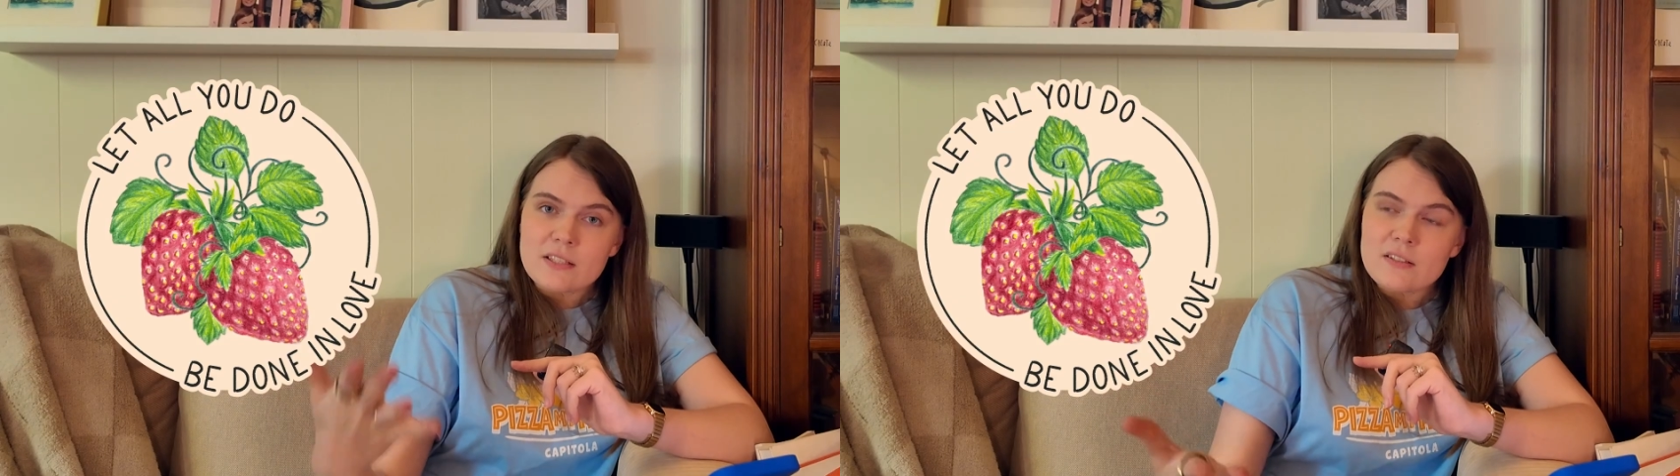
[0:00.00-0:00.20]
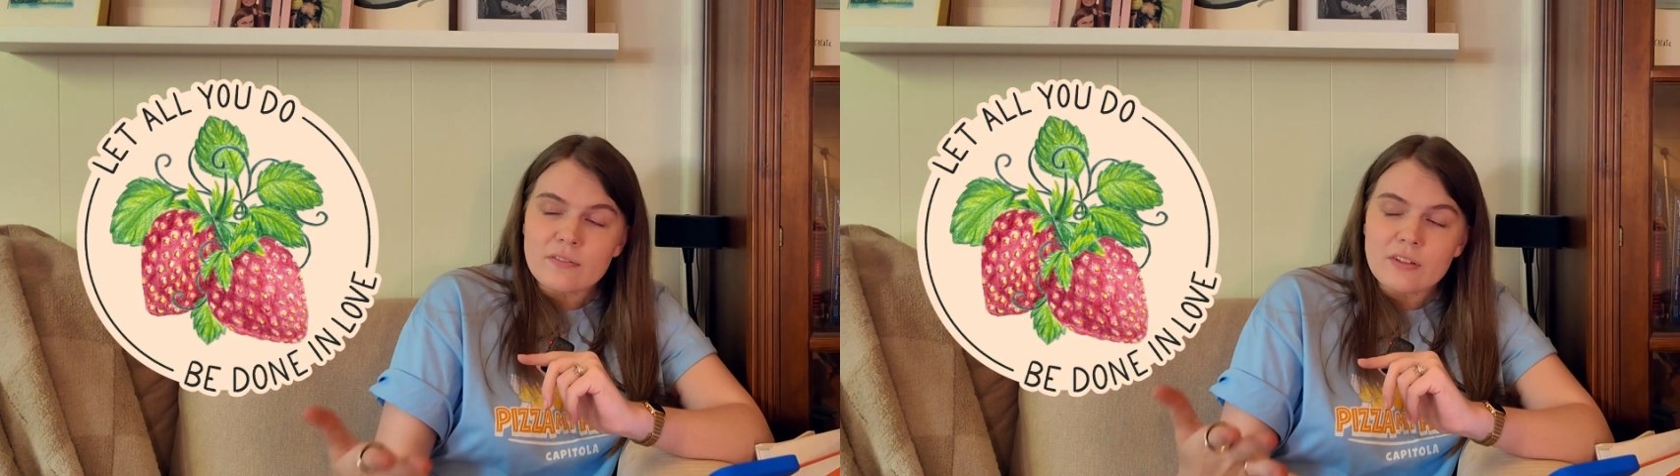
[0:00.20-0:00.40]

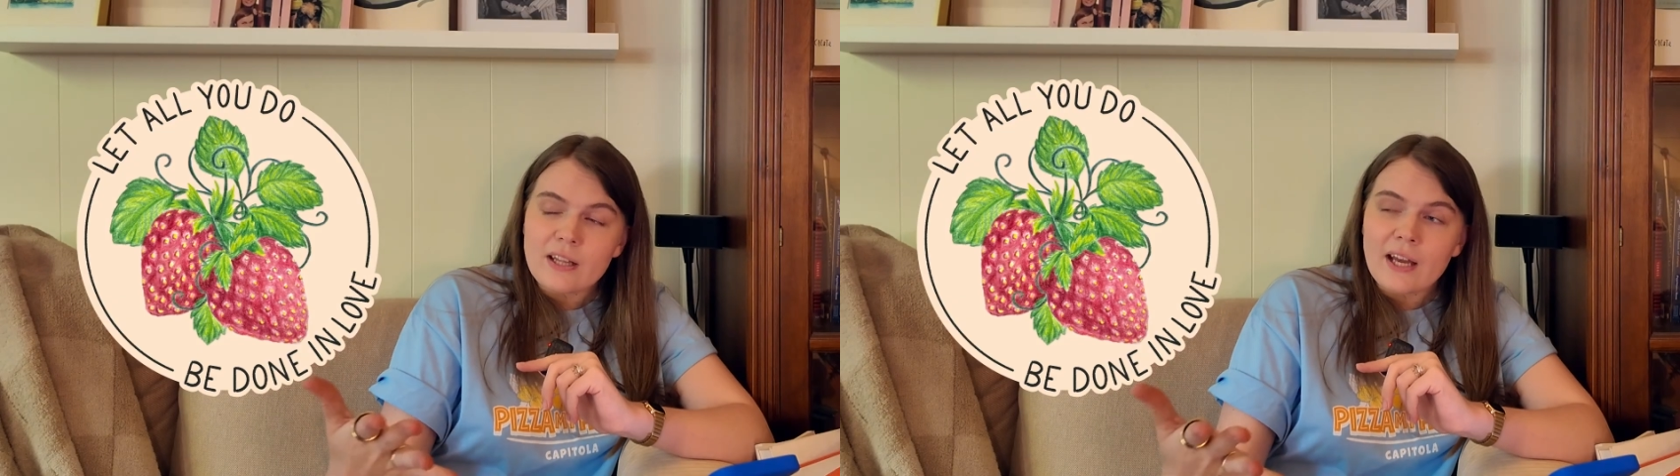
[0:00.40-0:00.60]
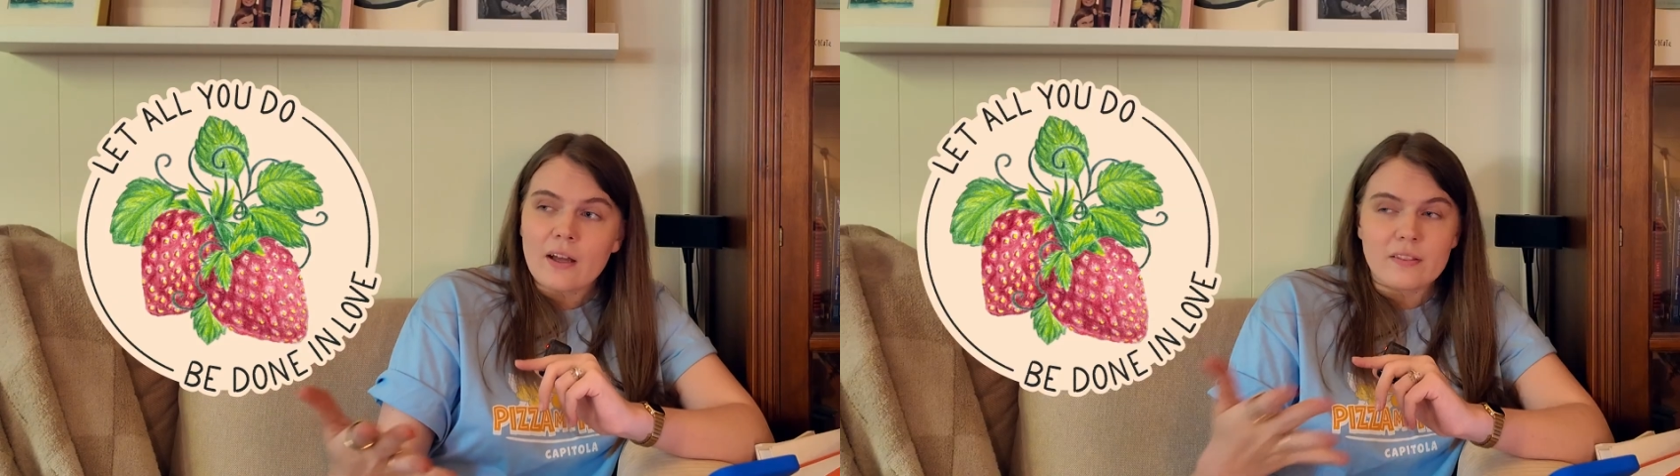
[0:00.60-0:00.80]
and stuff like
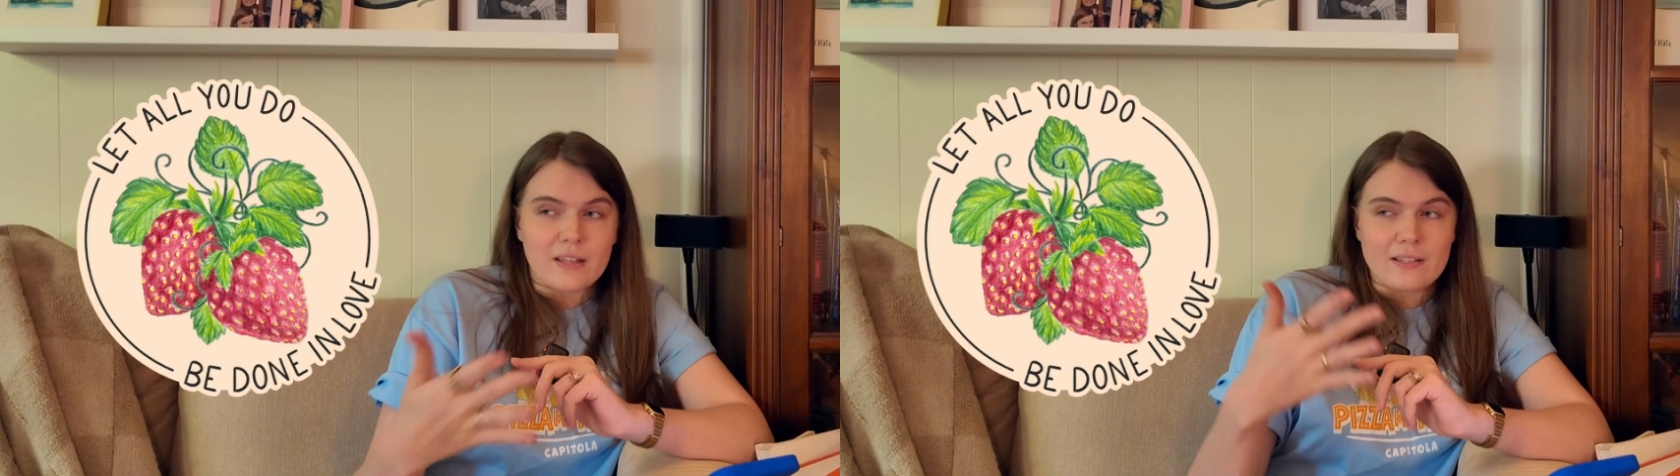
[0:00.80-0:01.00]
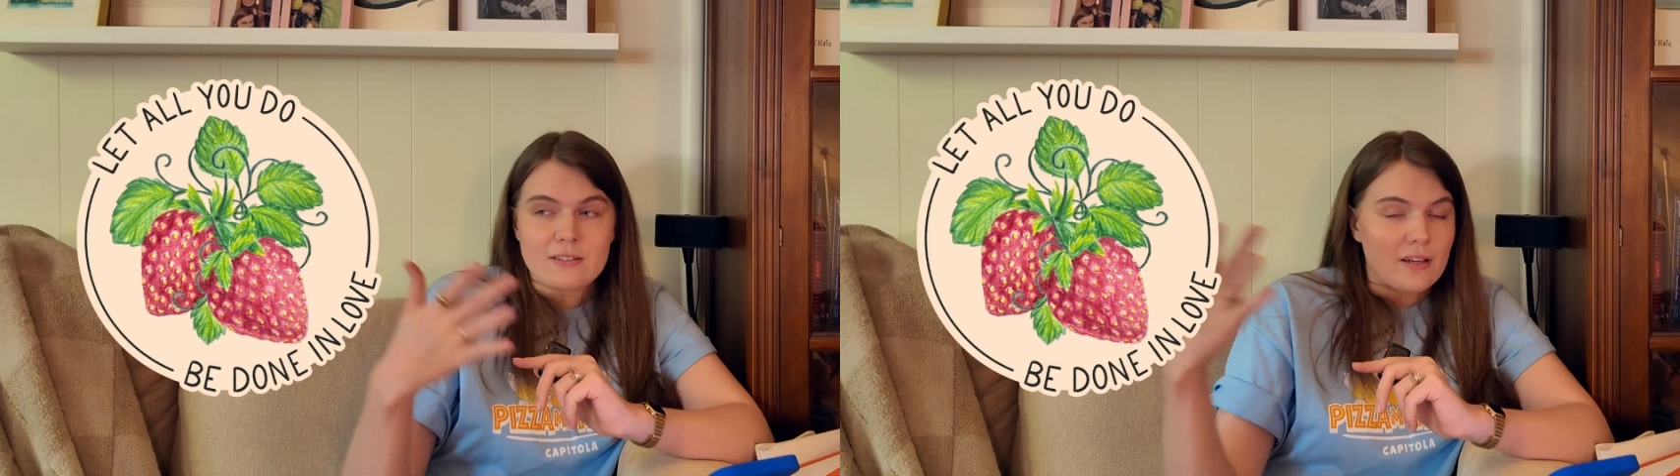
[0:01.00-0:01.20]
that
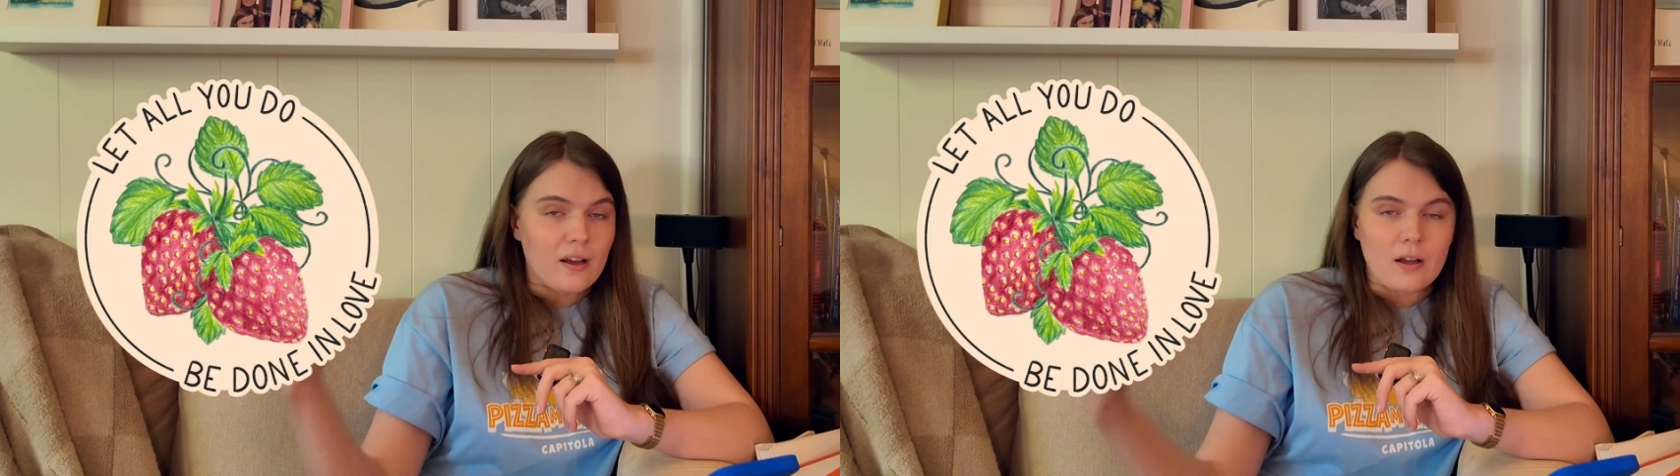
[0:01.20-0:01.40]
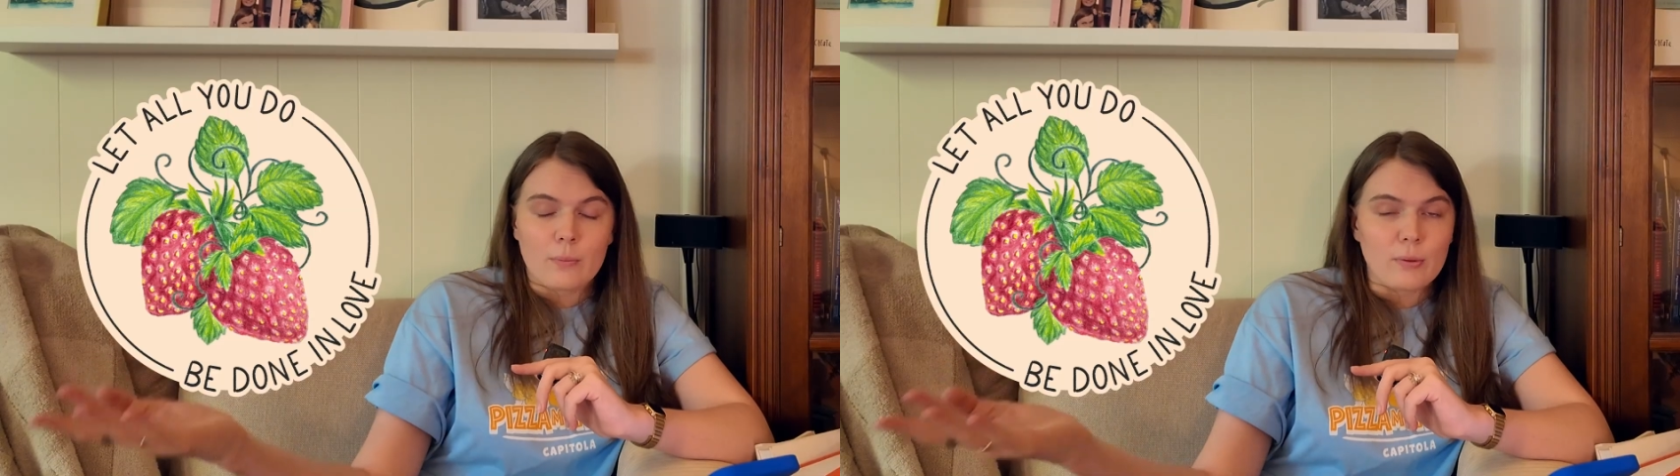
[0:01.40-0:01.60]
that is
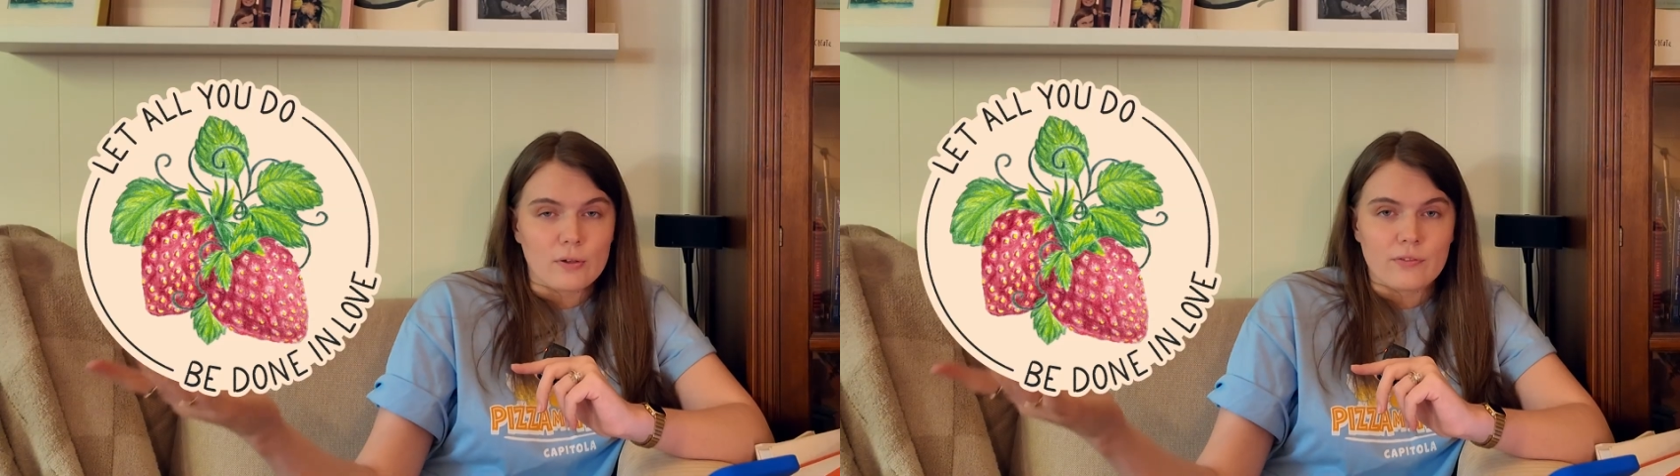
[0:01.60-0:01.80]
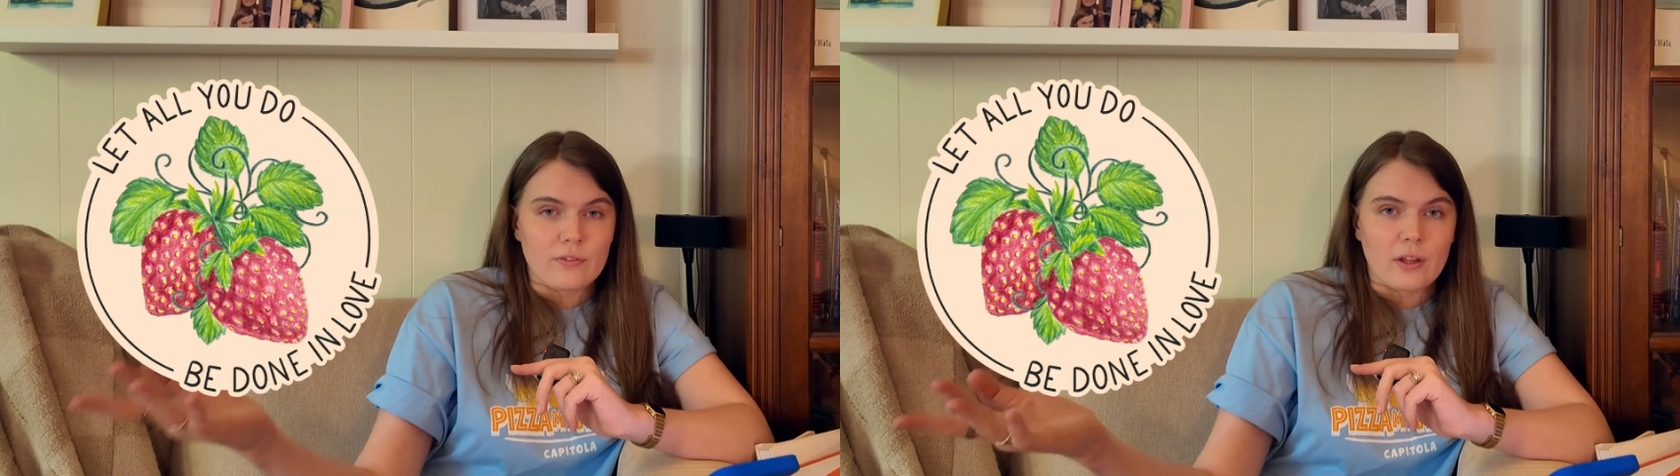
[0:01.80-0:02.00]
not a
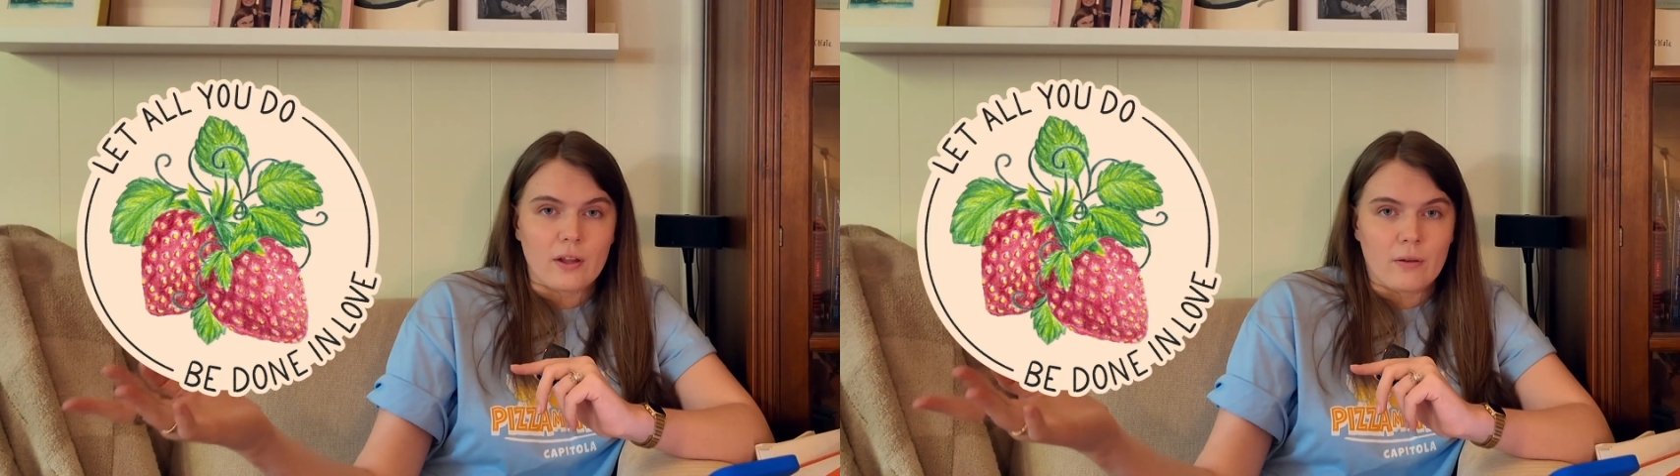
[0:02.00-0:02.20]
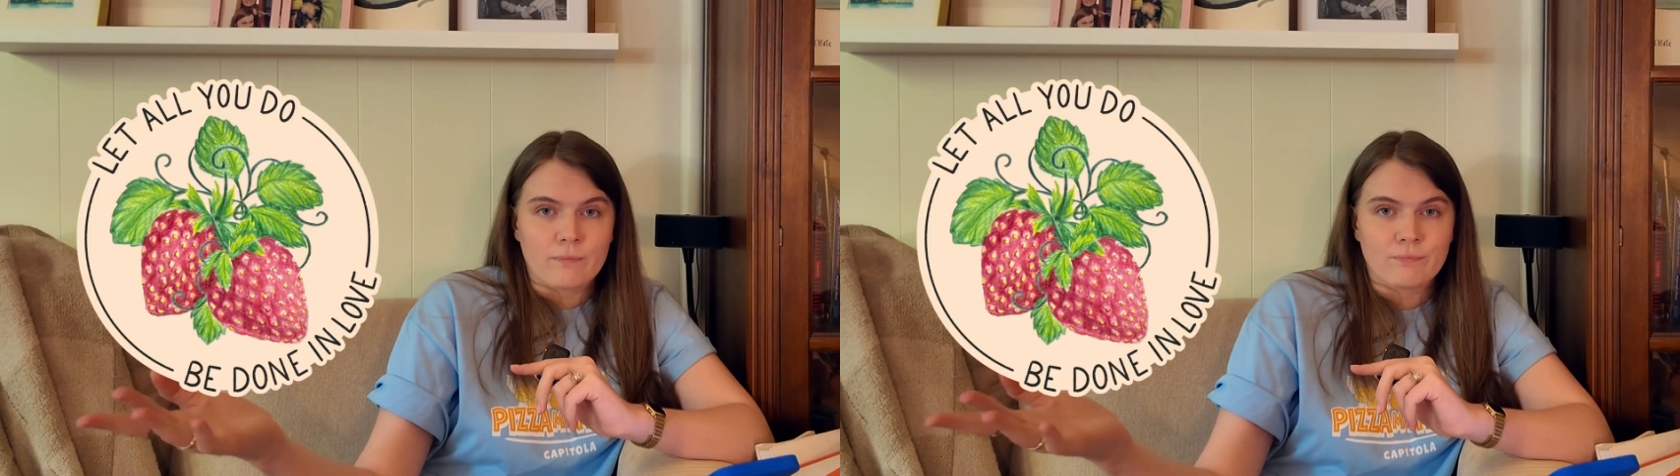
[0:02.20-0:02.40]
part of
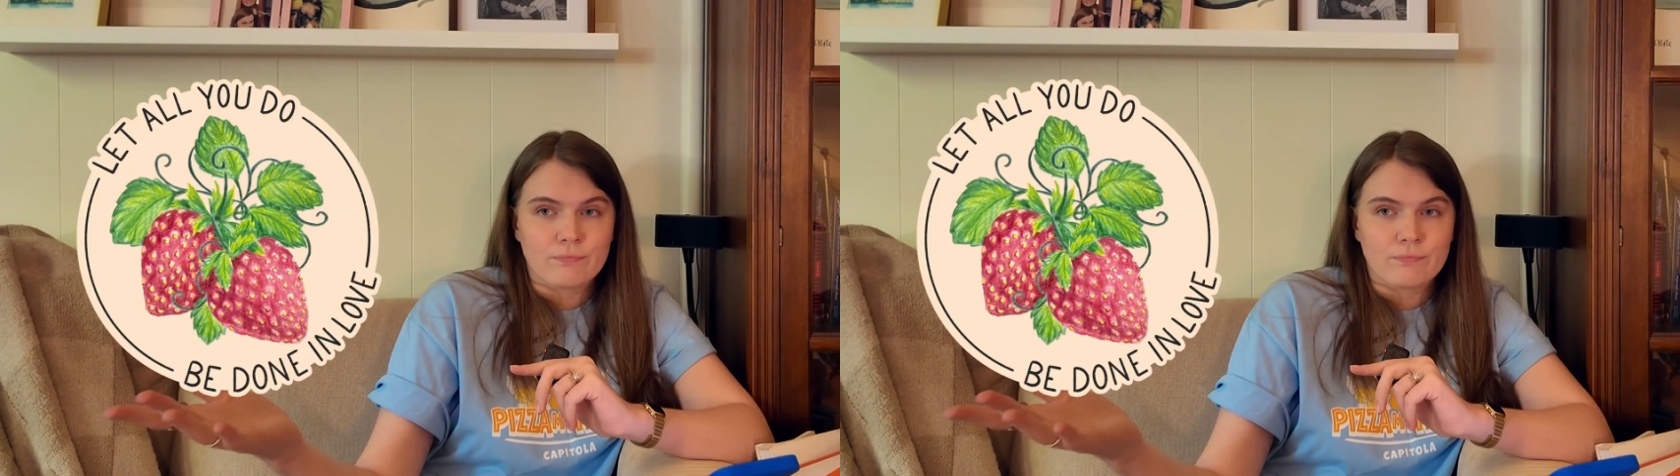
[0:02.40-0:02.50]
the